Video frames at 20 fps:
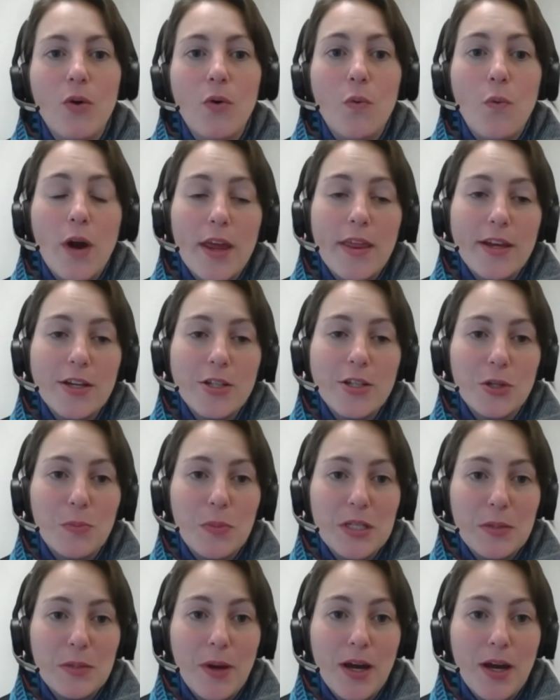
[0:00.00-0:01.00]
where they should
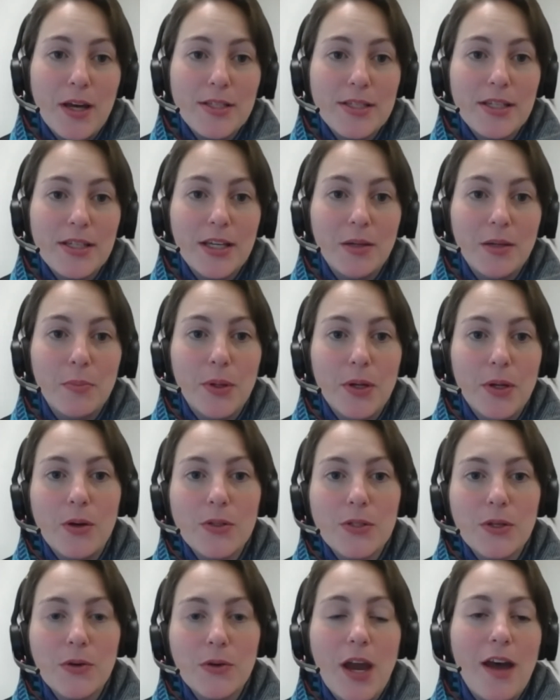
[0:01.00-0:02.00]
be depositing, but
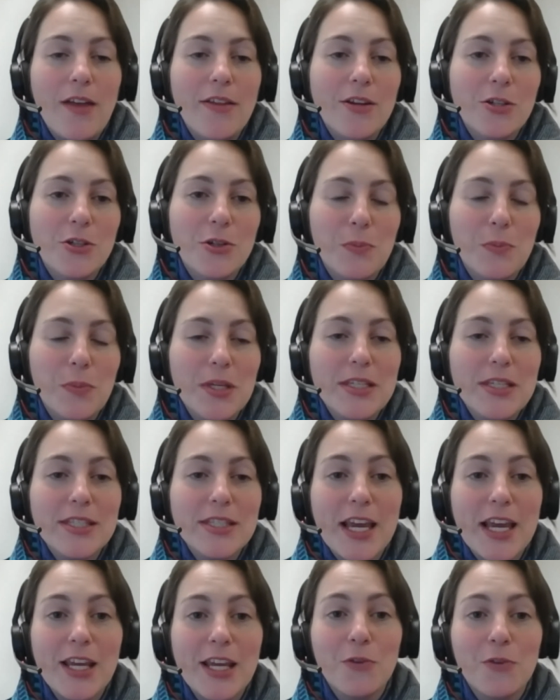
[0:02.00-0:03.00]
also how they should be
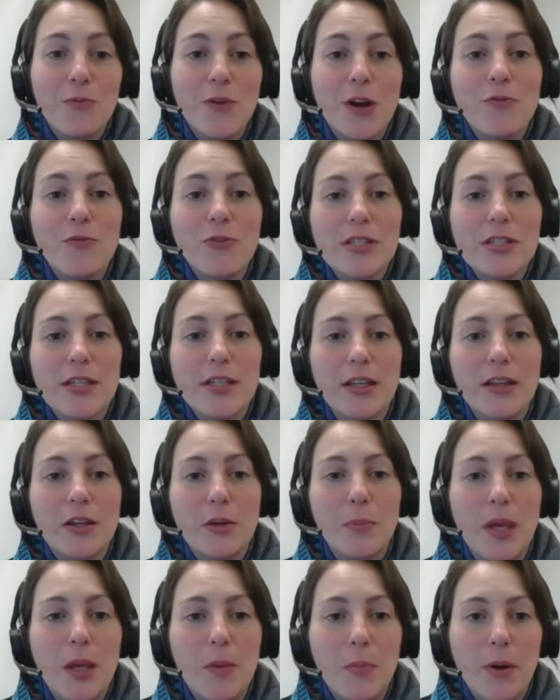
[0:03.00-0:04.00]
citing and referencing in
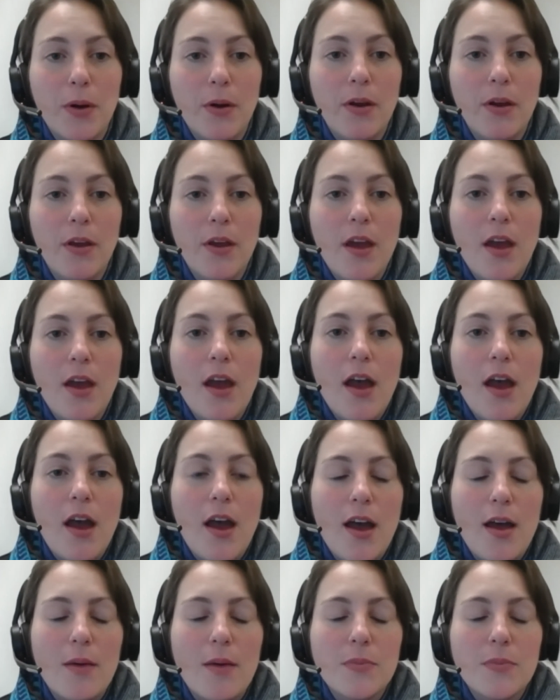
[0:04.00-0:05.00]
their paper.
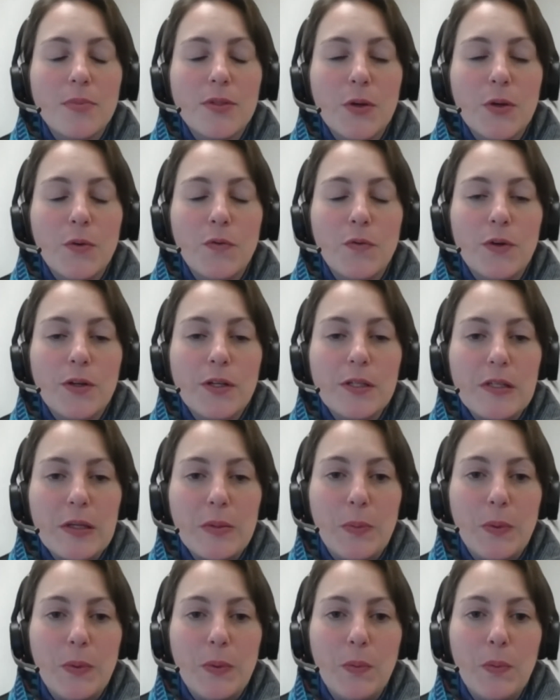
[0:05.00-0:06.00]
So for
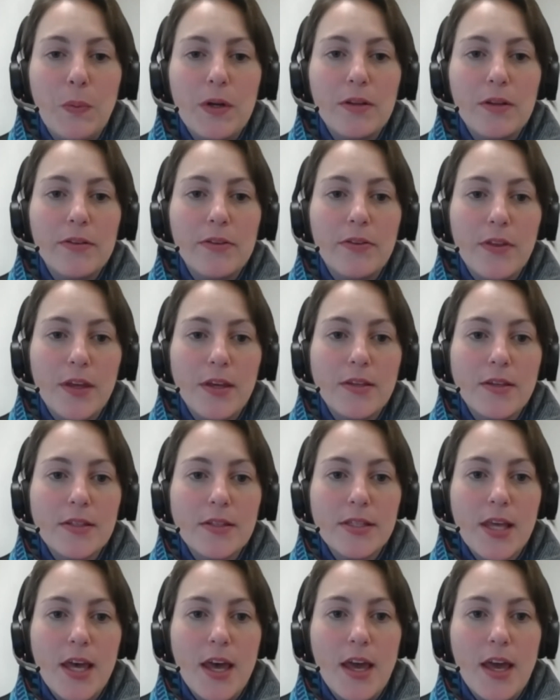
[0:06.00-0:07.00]
example, one of the
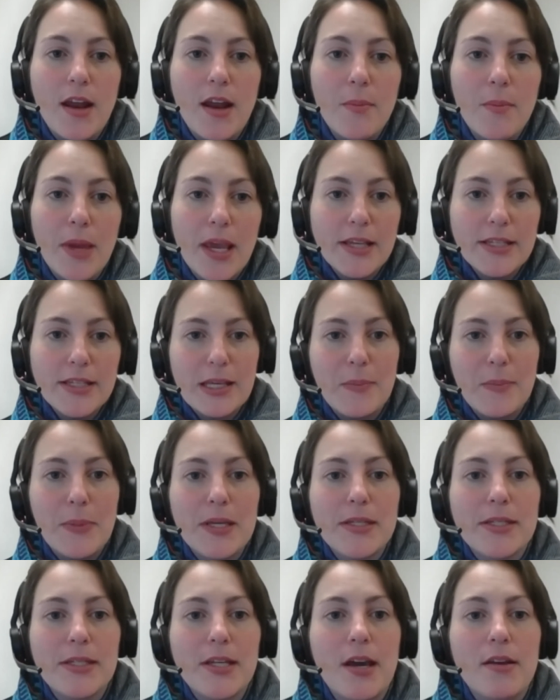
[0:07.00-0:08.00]
things that FASEB
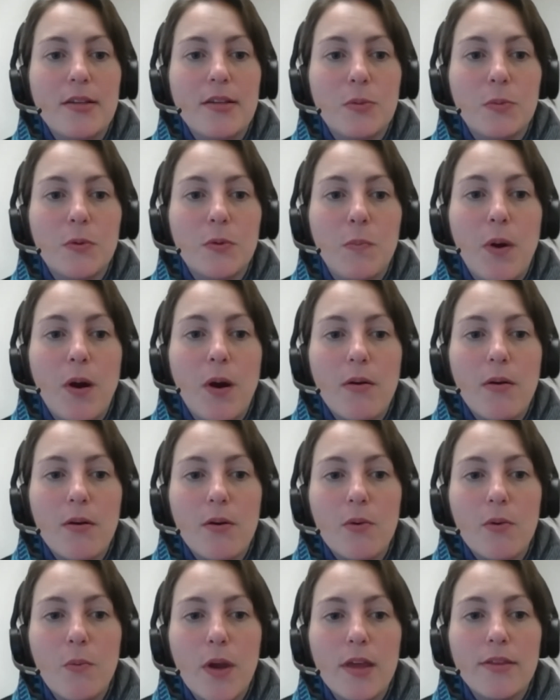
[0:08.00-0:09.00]
has done is we've
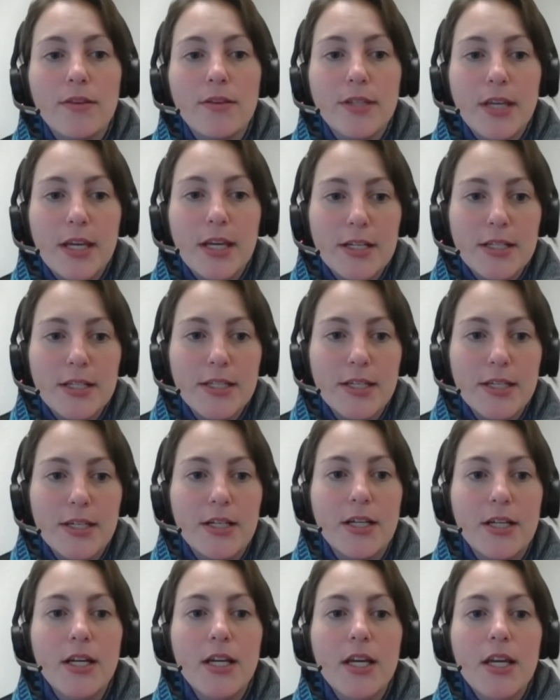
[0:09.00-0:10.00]
partnered with
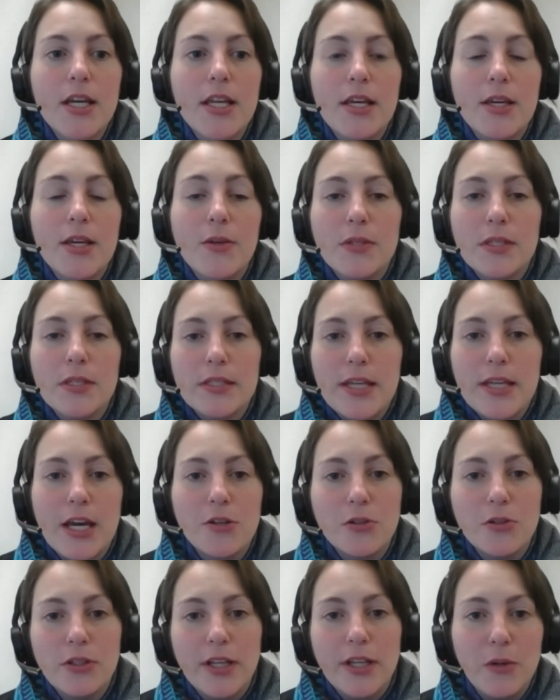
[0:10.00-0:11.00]
DataSeer that uses
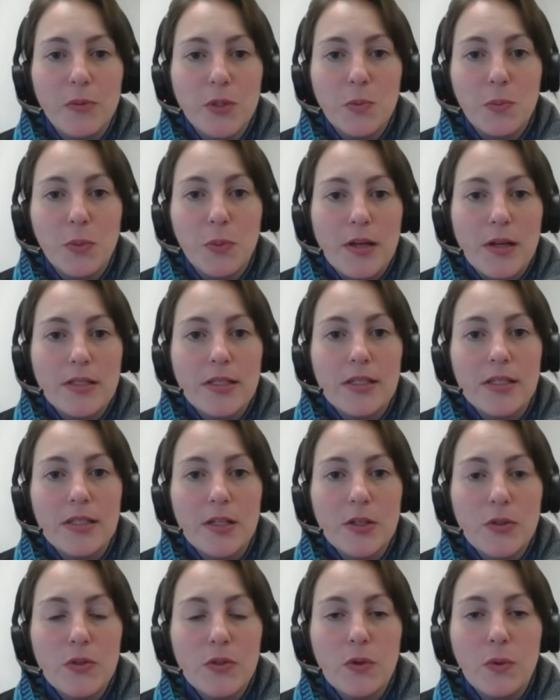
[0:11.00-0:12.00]
natural language
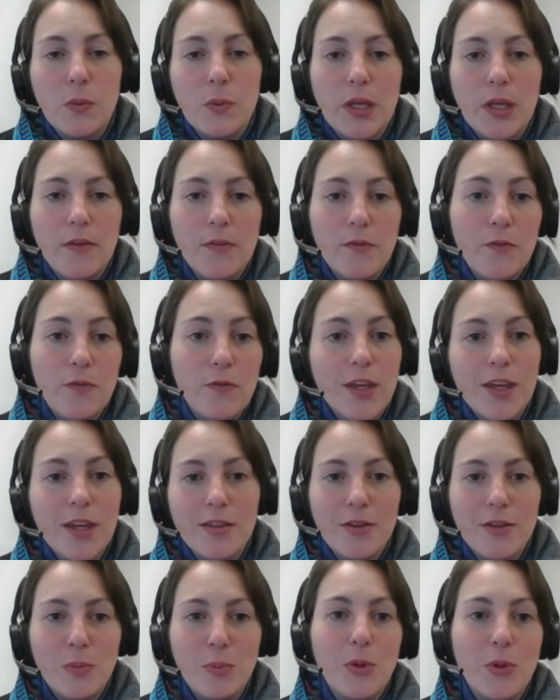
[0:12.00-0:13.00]
processing. So we
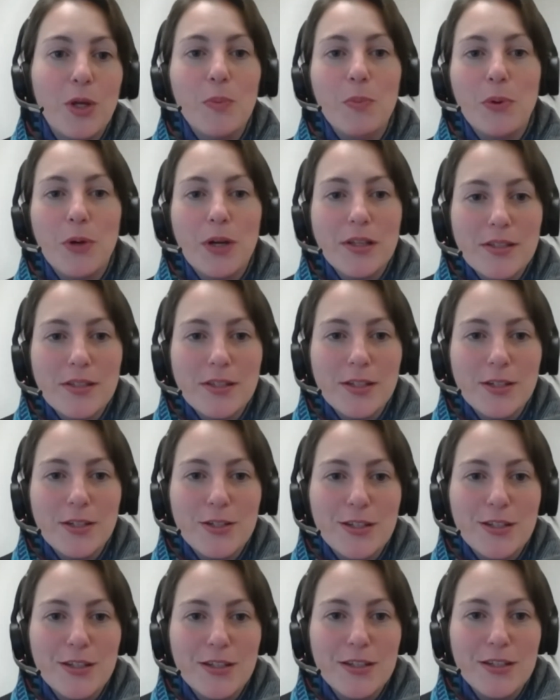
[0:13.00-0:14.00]
feed the preprints
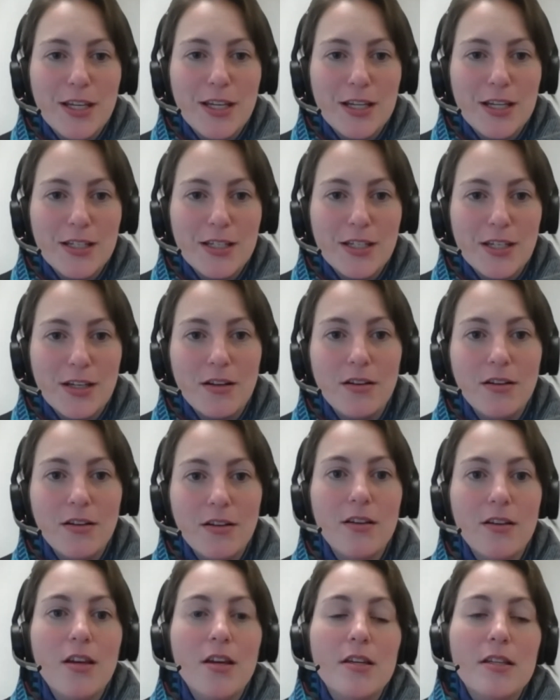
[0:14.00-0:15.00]
into DataSeer
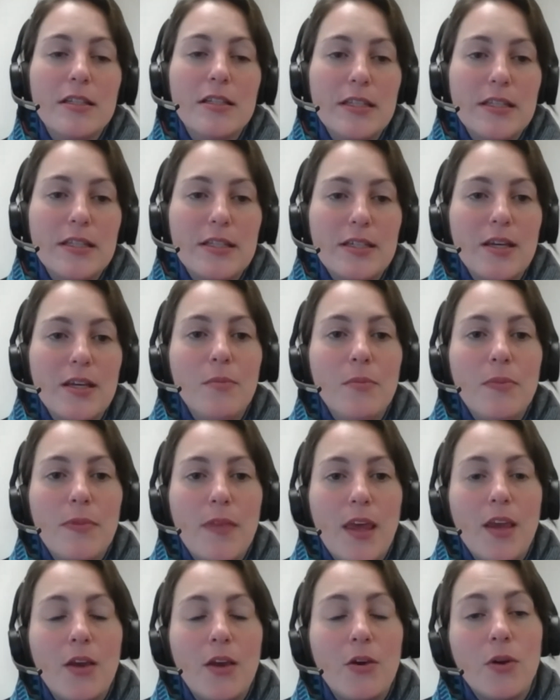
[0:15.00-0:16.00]
system.
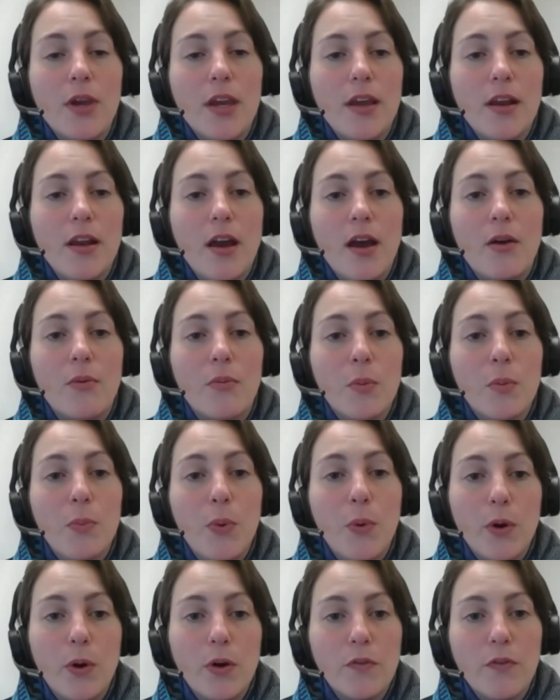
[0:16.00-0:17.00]
They create a
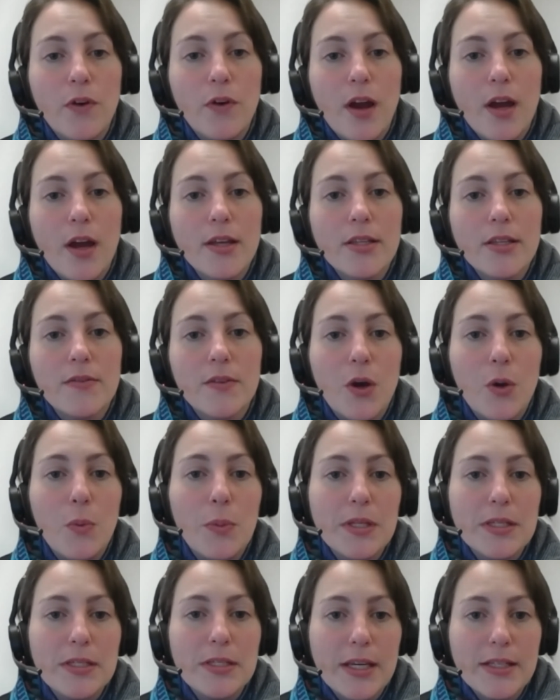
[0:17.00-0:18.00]
report for us of the
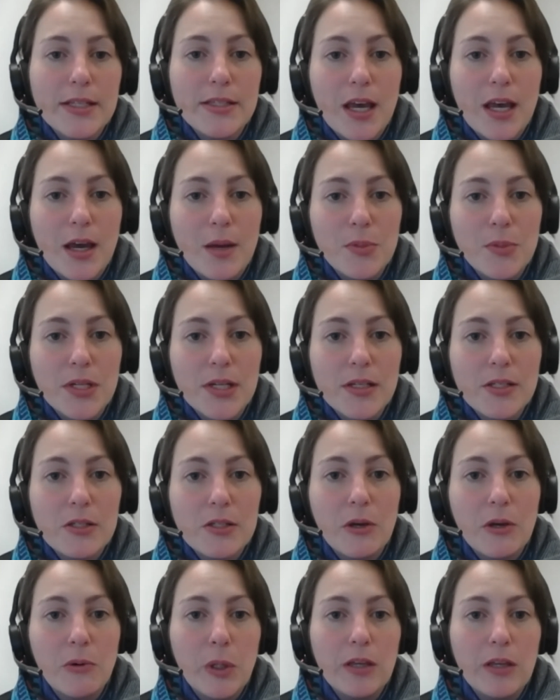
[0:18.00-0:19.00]
open science objects
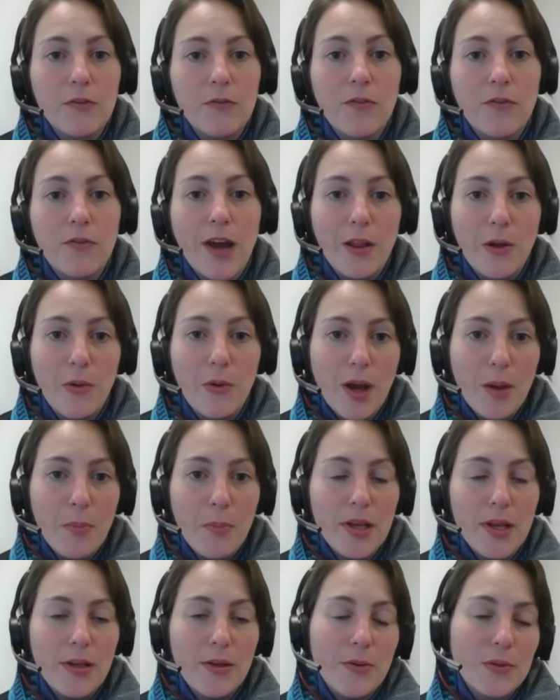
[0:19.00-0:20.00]
that we can follow up
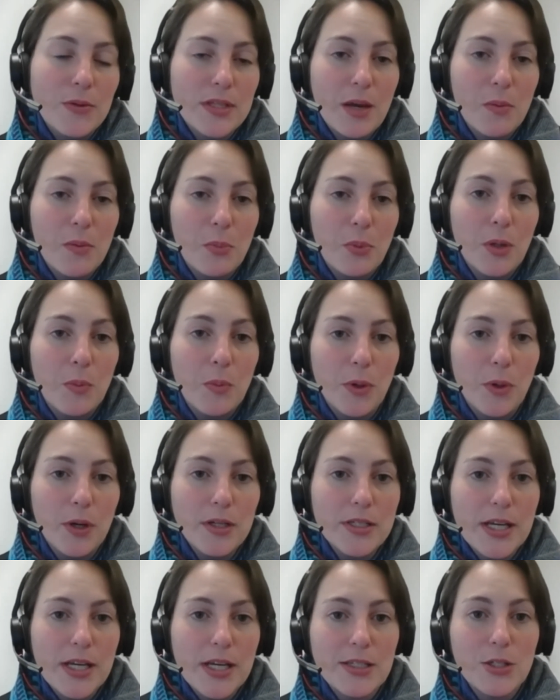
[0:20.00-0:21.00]
and use that
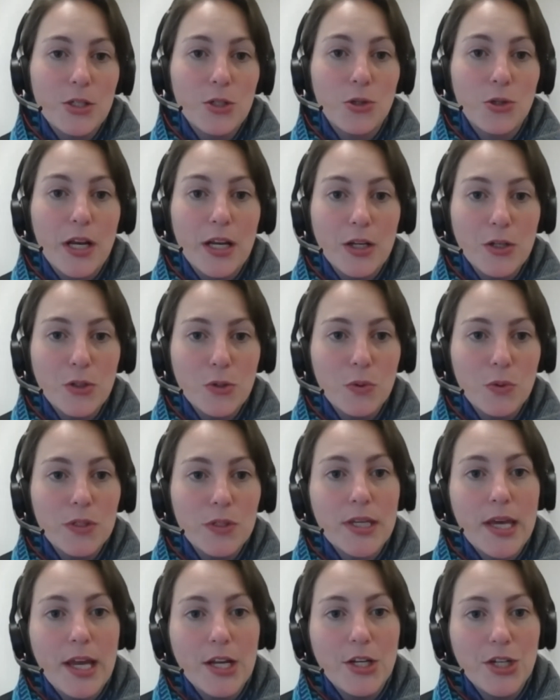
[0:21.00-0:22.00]
preprint as a training tool
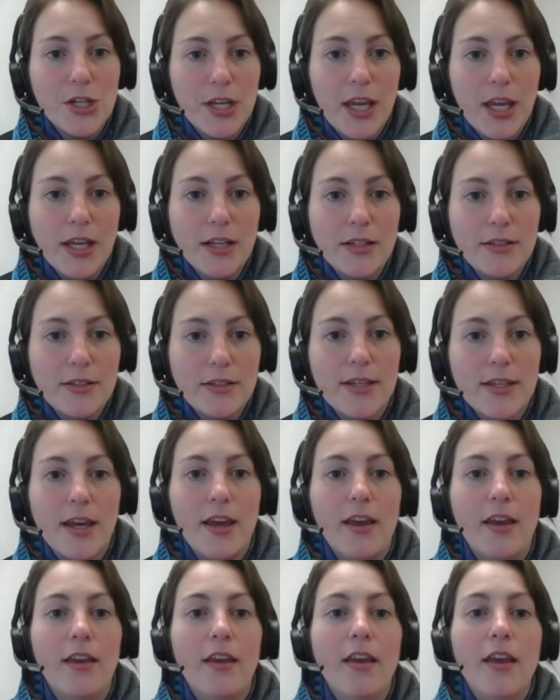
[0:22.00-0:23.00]
to educate and say,